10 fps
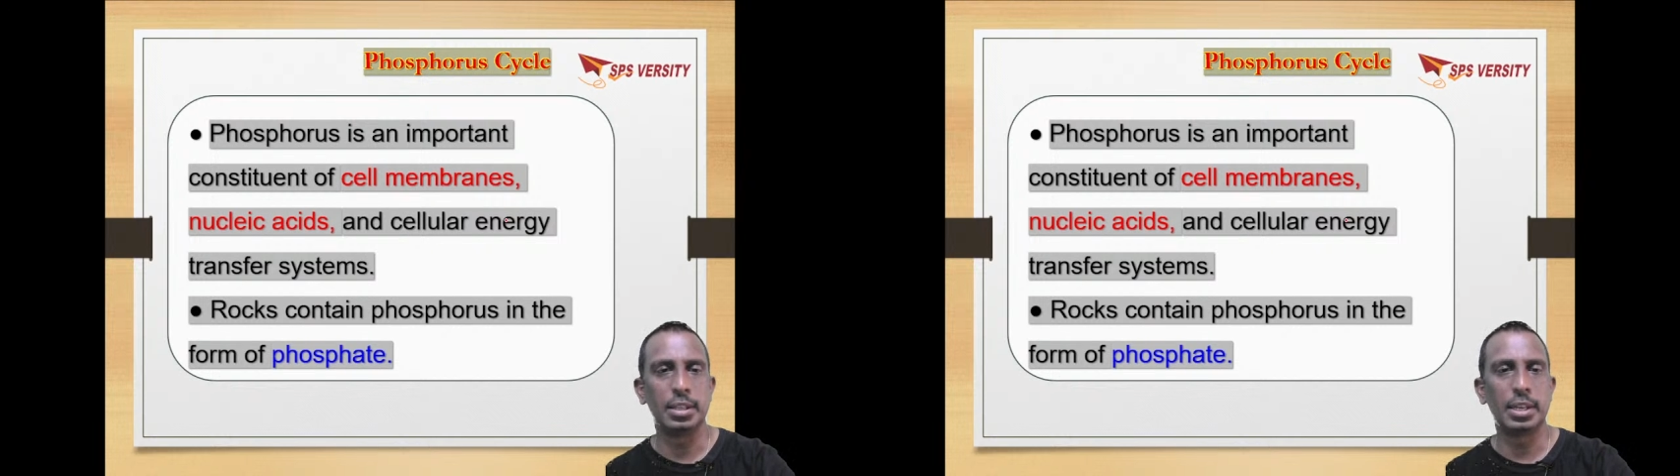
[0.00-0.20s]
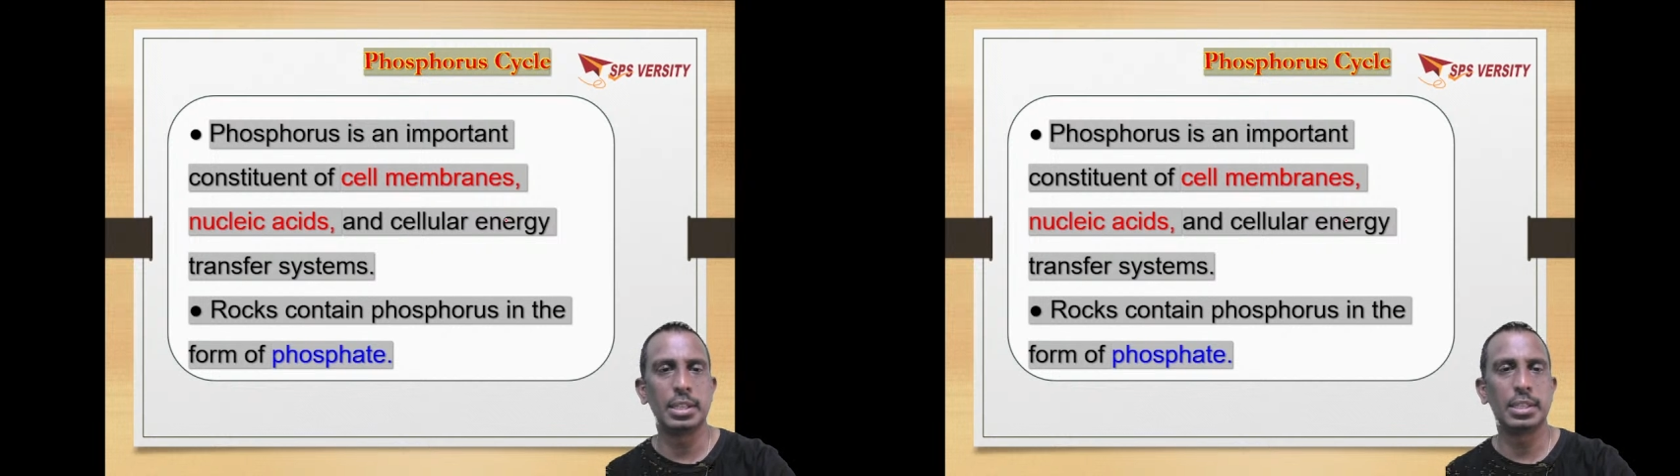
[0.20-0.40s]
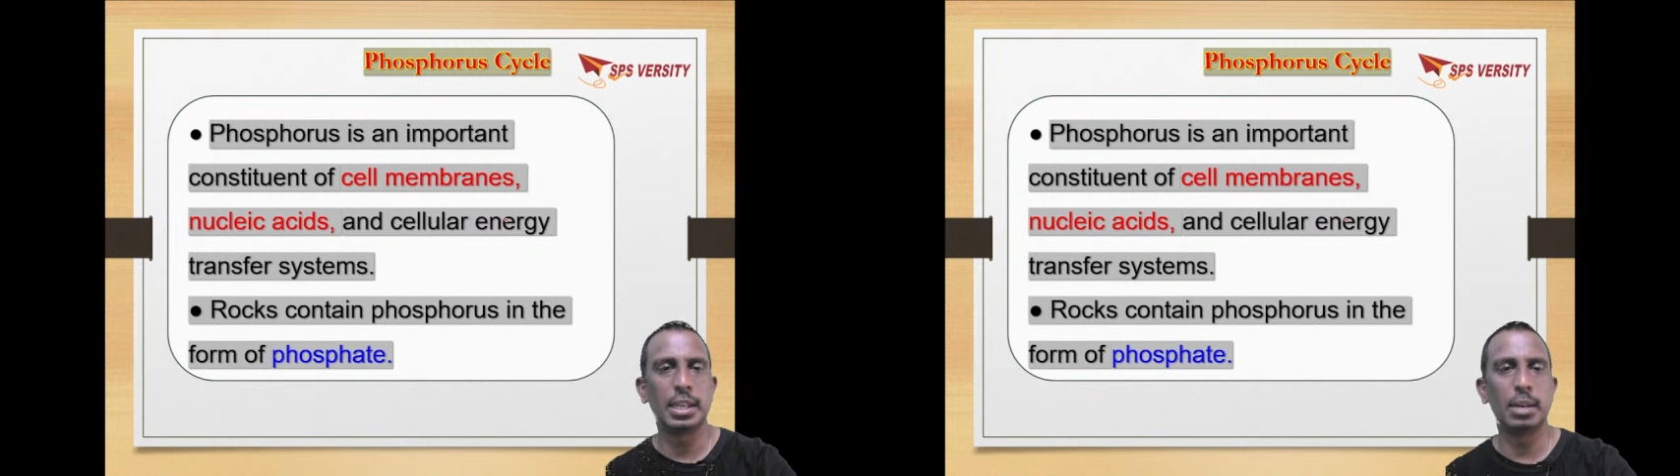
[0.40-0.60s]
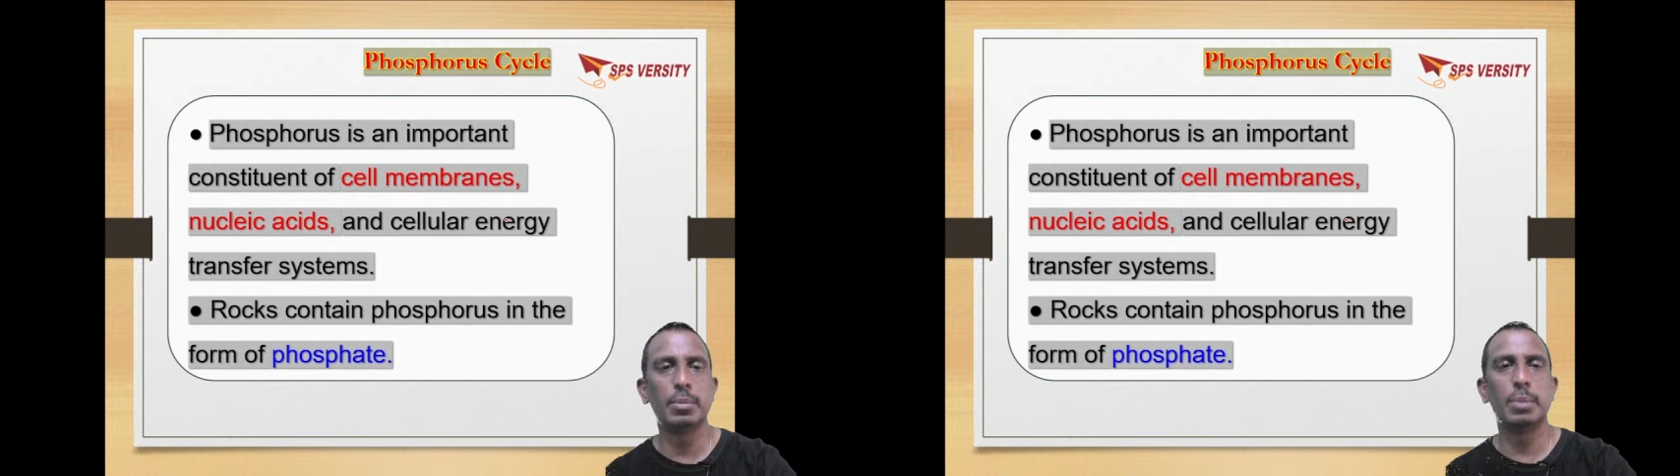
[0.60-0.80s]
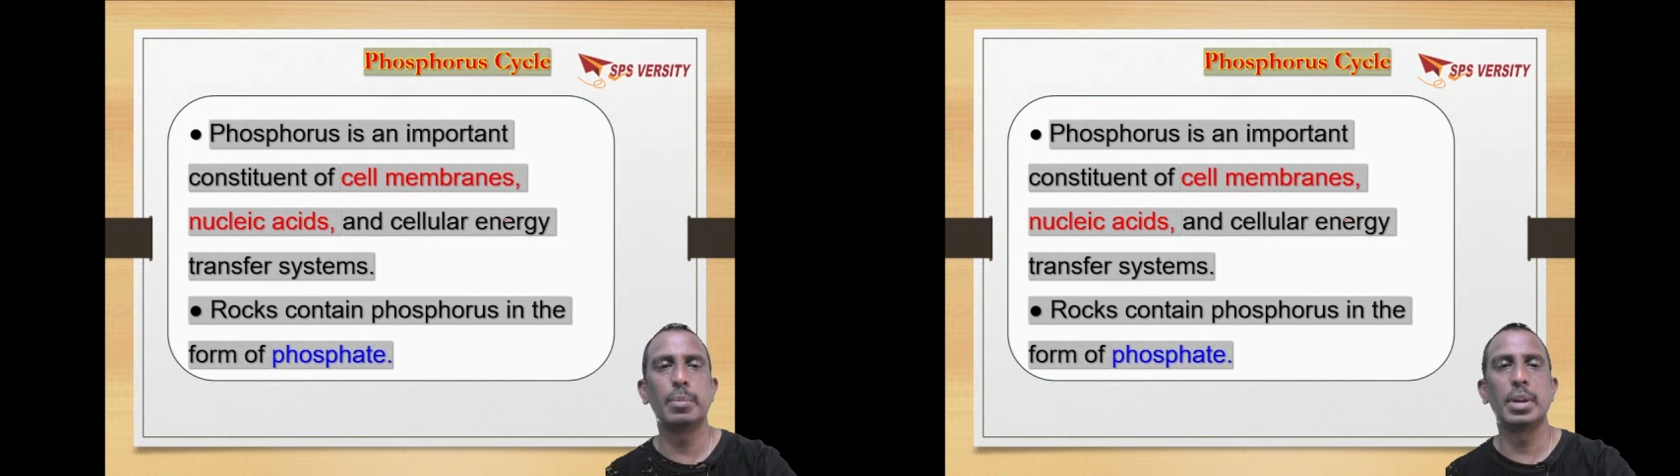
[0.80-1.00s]
That is cell
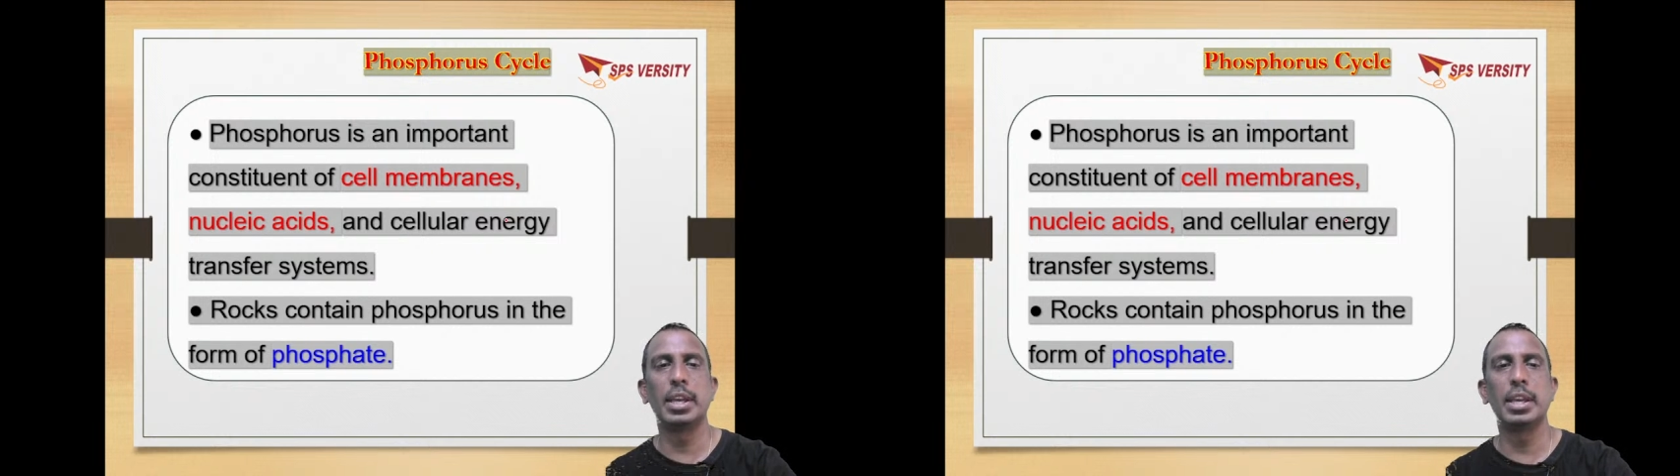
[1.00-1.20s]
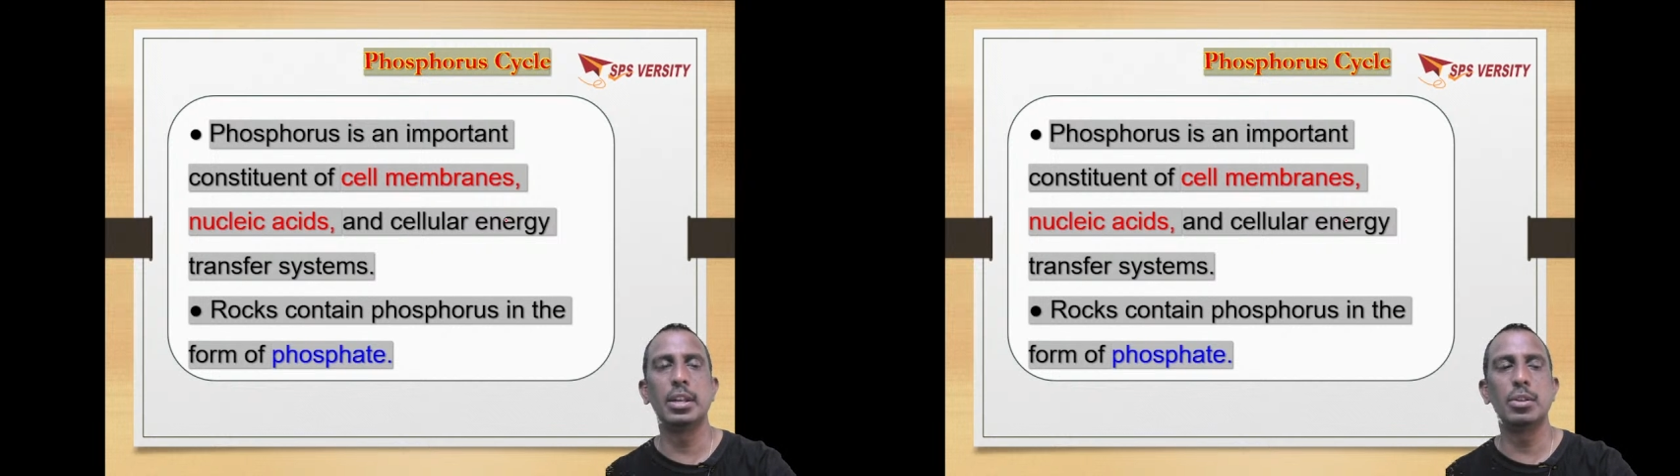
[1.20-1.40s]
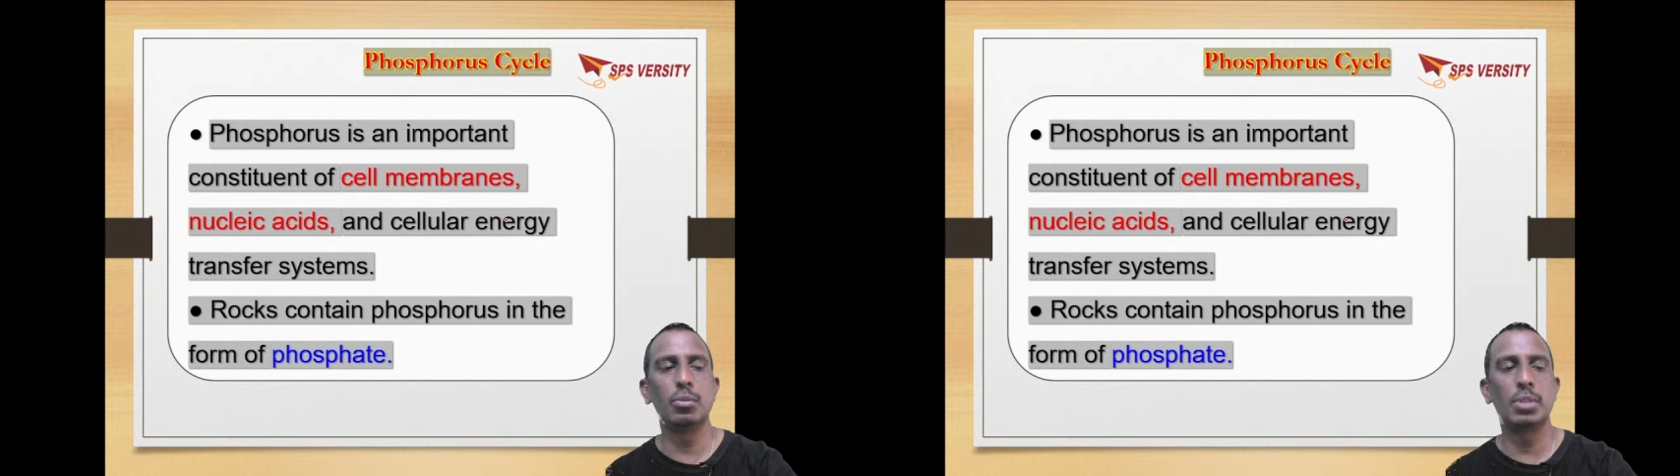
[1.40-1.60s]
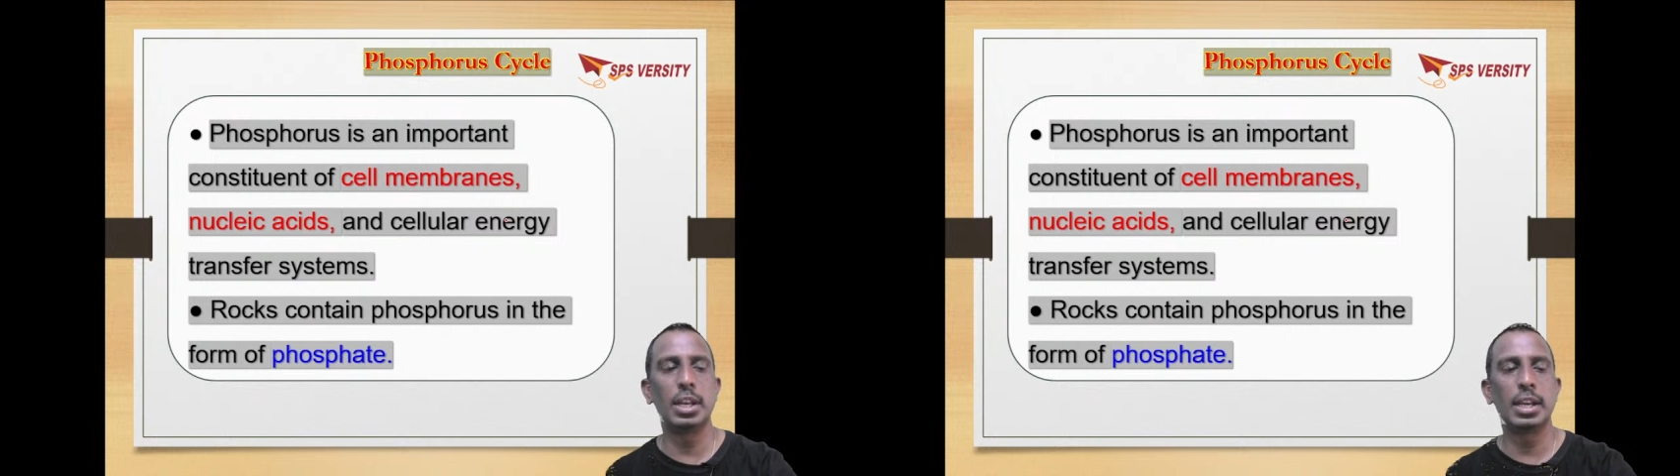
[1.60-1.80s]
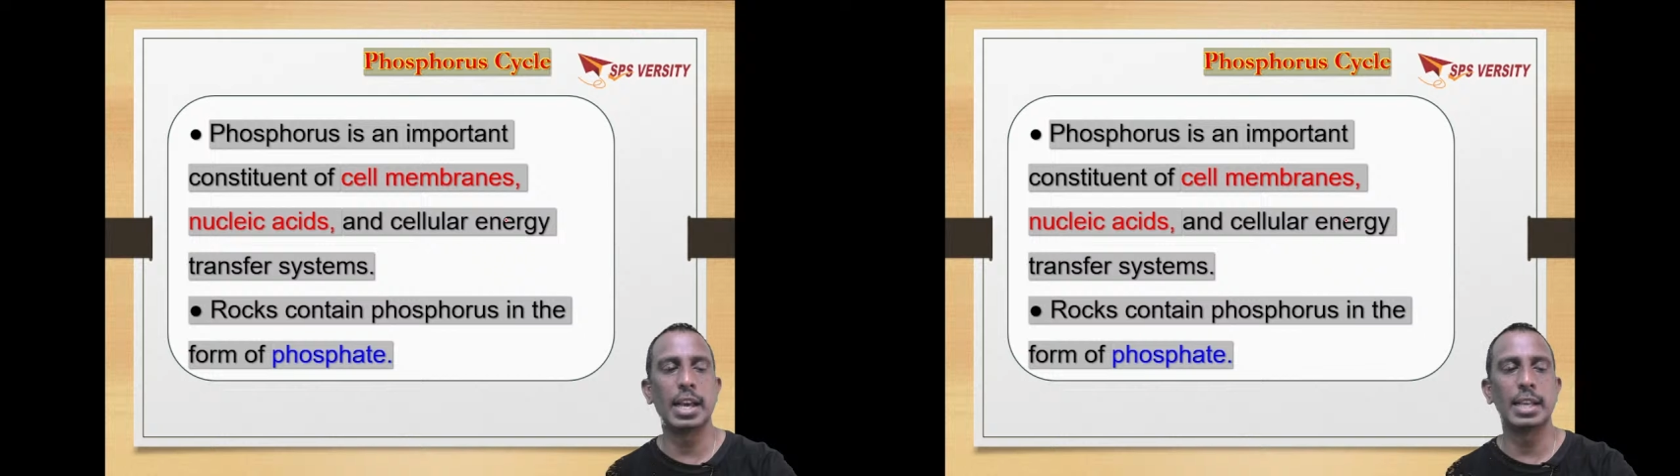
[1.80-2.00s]
membrane,
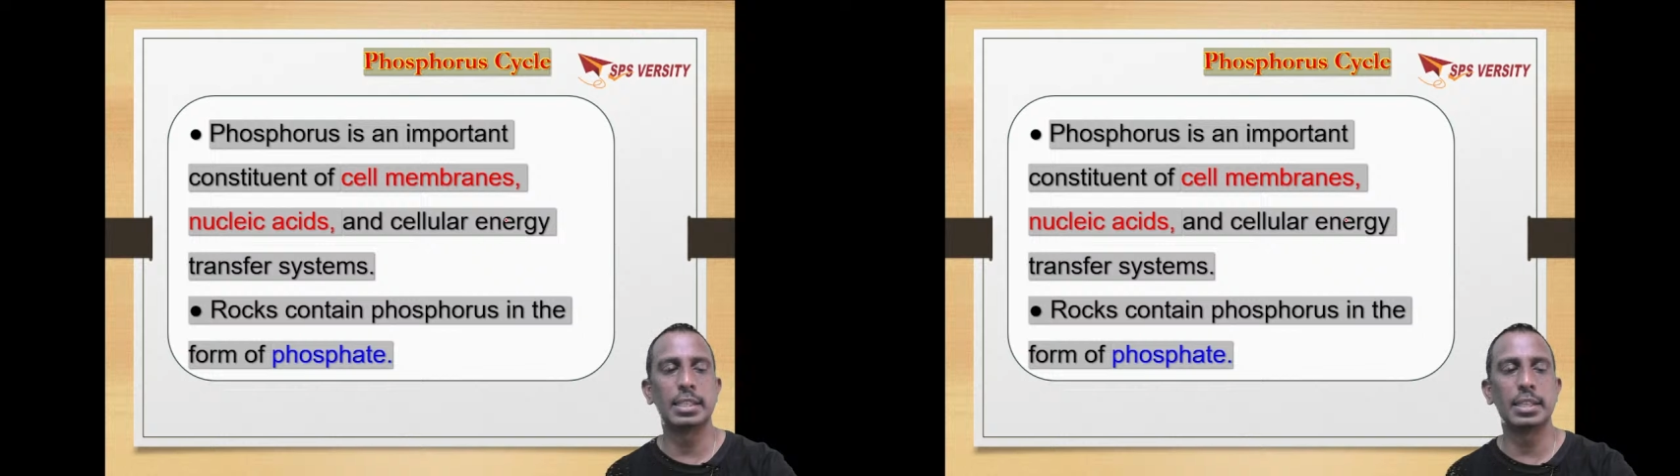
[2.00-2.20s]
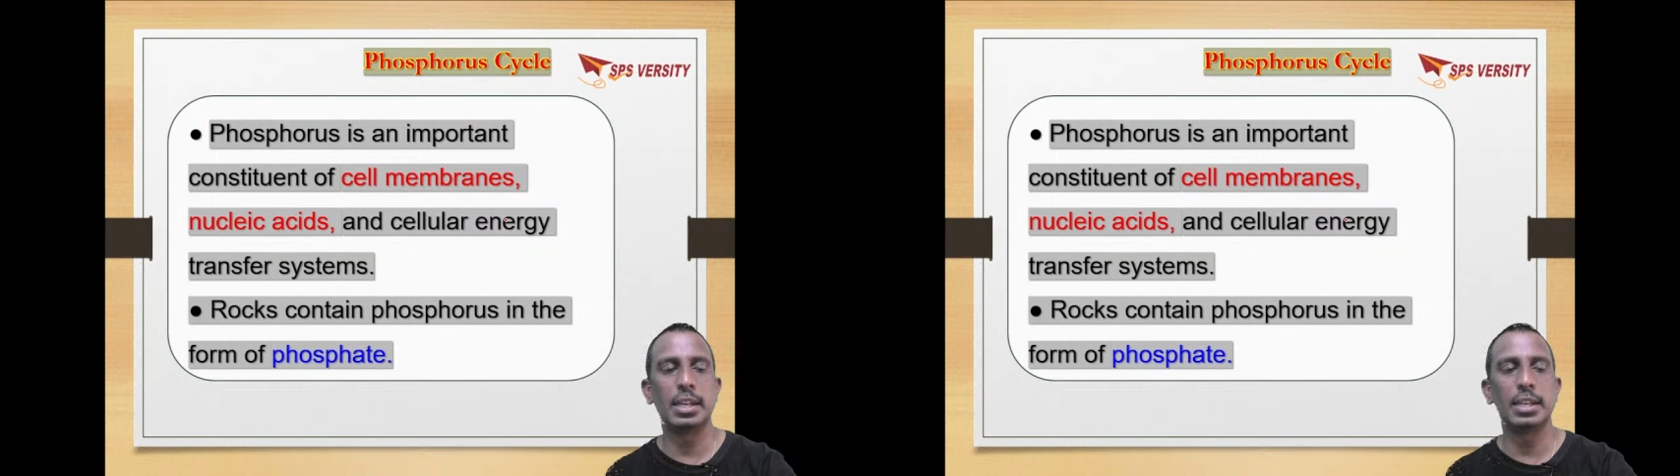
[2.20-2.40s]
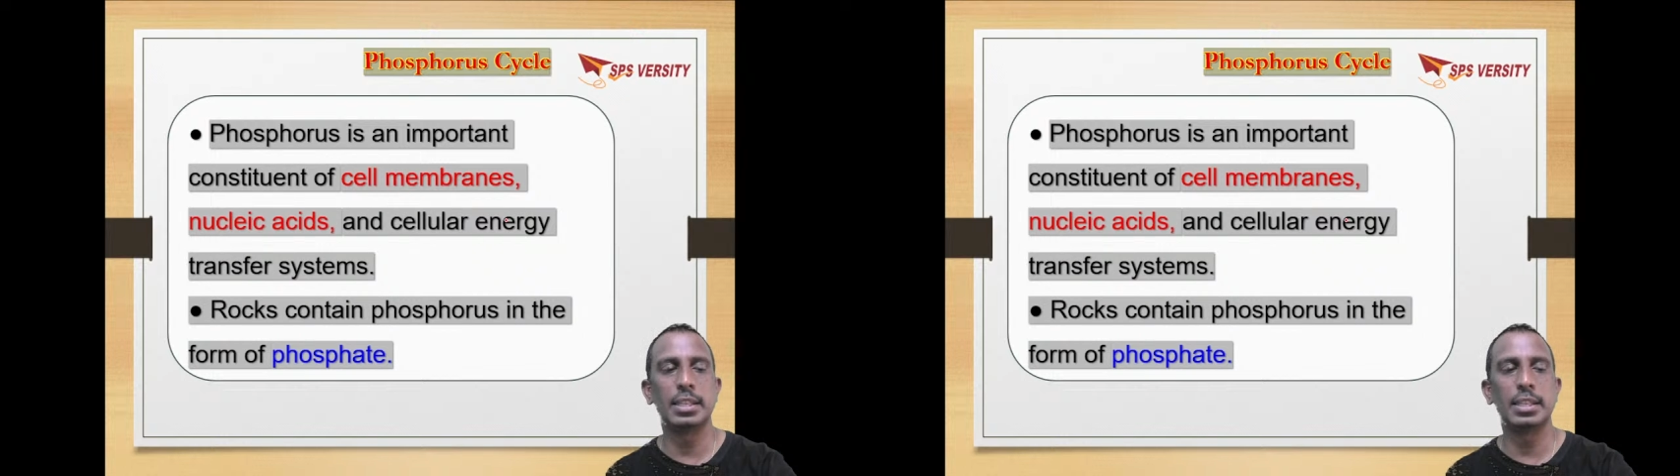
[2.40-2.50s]
nucleic acids,